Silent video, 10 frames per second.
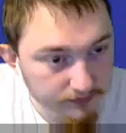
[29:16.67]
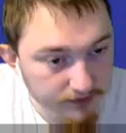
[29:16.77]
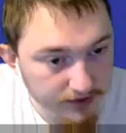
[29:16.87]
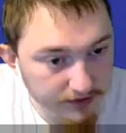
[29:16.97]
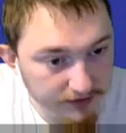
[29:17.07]

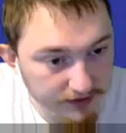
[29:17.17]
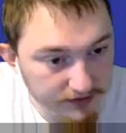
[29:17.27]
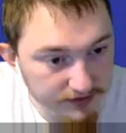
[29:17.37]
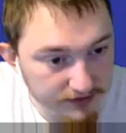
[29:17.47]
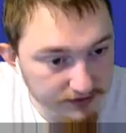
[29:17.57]

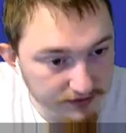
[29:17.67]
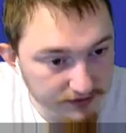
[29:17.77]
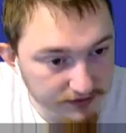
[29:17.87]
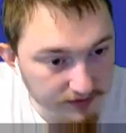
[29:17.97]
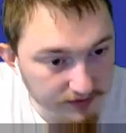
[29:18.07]
Perfect.
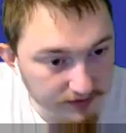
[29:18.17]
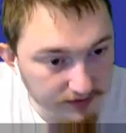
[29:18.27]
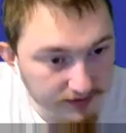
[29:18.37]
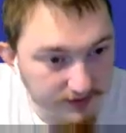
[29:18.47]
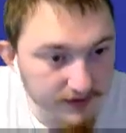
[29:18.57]

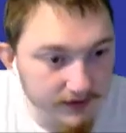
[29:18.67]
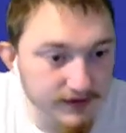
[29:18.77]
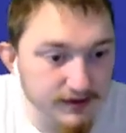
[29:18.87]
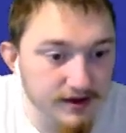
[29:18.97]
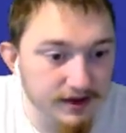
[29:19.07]

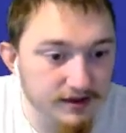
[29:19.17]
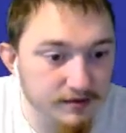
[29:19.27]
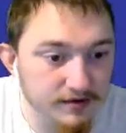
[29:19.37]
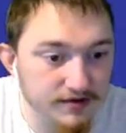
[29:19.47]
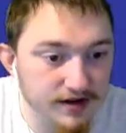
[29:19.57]
Yeah, I think
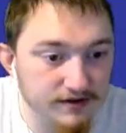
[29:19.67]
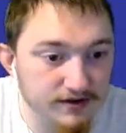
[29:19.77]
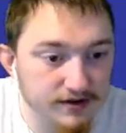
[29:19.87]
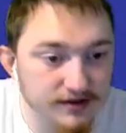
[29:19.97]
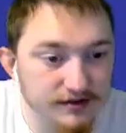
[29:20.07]
we're safe here.